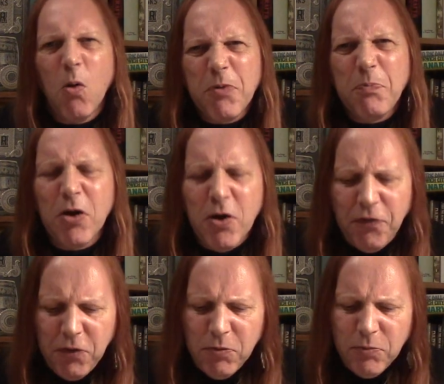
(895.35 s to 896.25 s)
almost
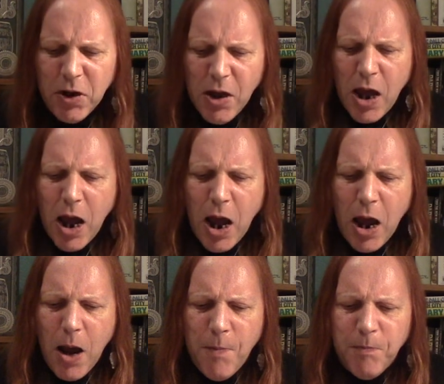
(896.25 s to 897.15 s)
perfumed
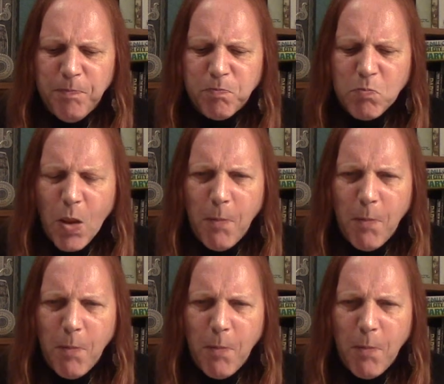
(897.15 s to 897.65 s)
um,